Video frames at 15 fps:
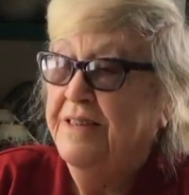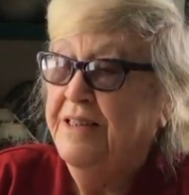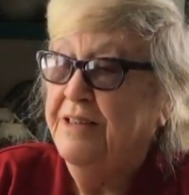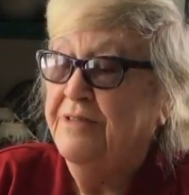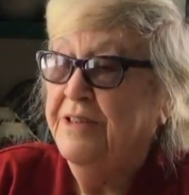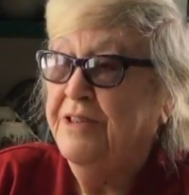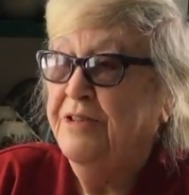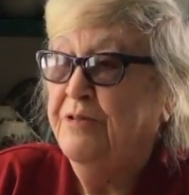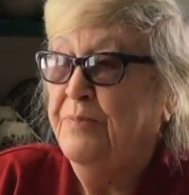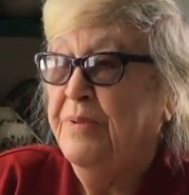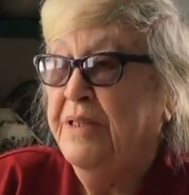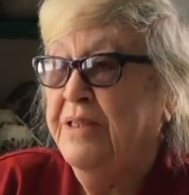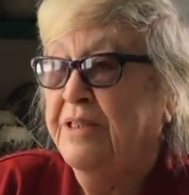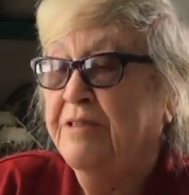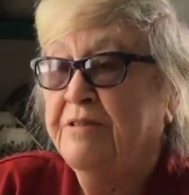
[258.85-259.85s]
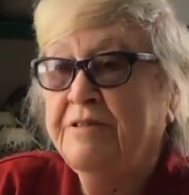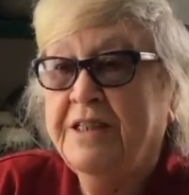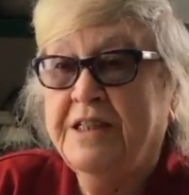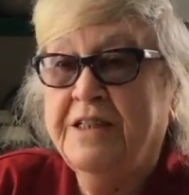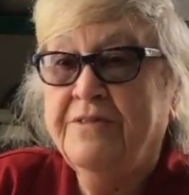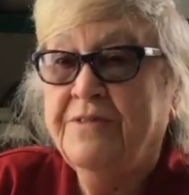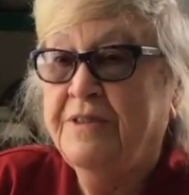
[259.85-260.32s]
It was too bad to look
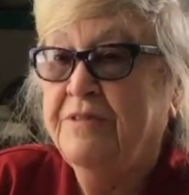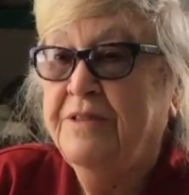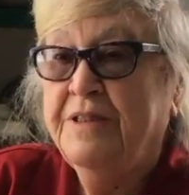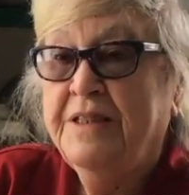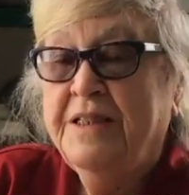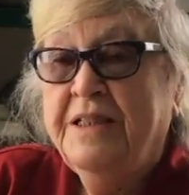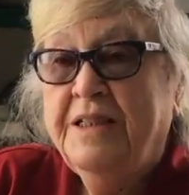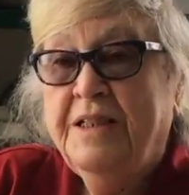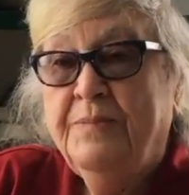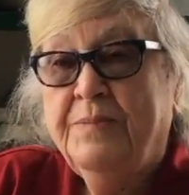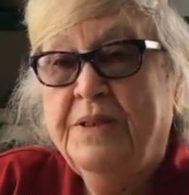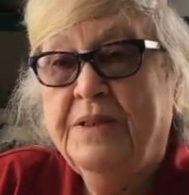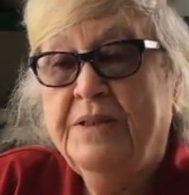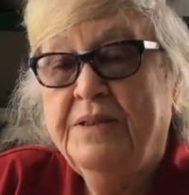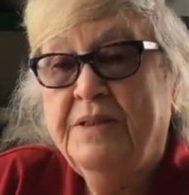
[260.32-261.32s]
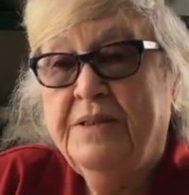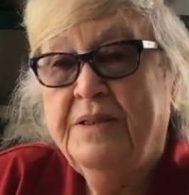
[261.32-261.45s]
at, I found. But